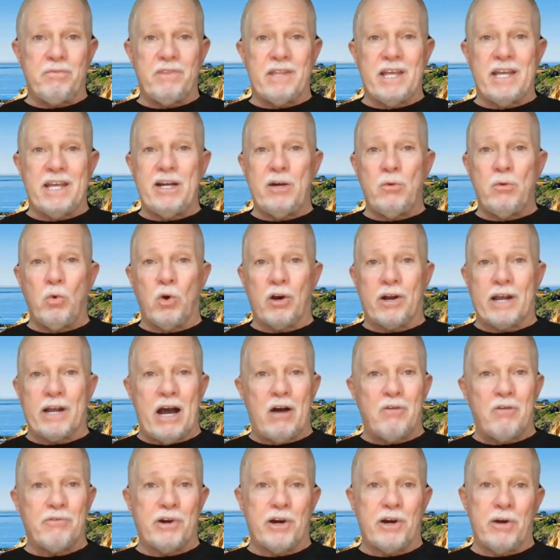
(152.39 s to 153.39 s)
They didn't work
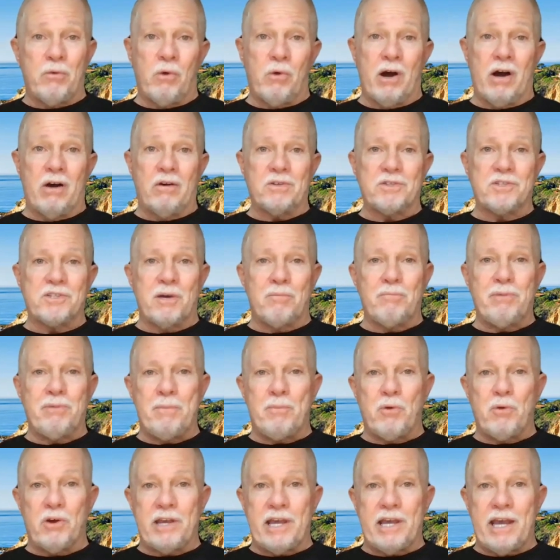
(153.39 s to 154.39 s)
out very well. Some
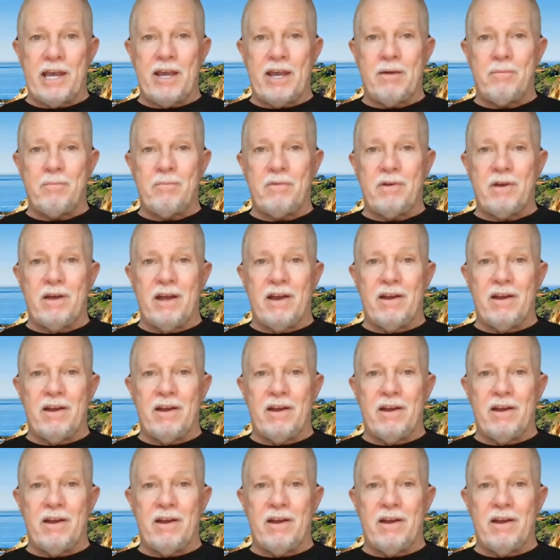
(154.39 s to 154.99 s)
people came.